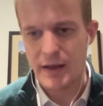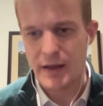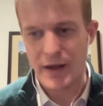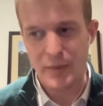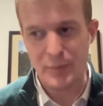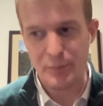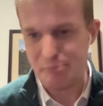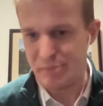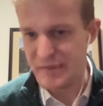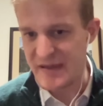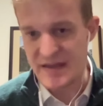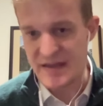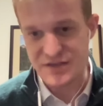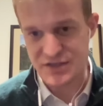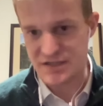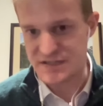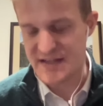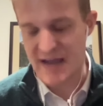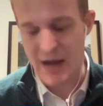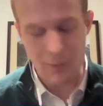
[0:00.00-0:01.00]
and B,
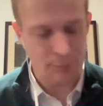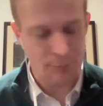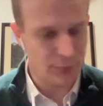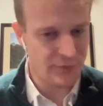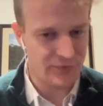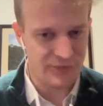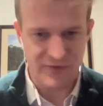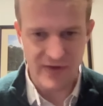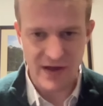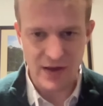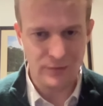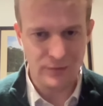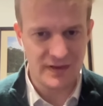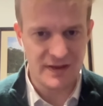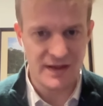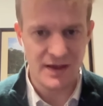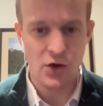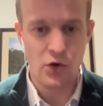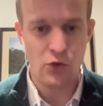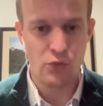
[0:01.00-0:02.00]
just how
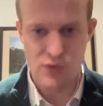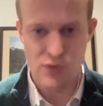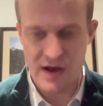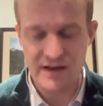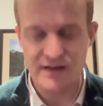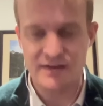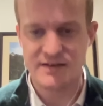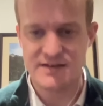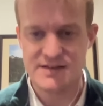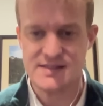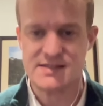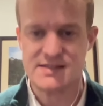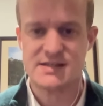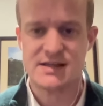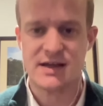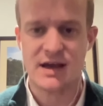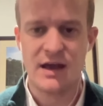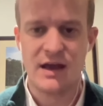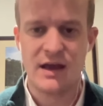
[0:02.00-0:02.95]
profoundly horrendous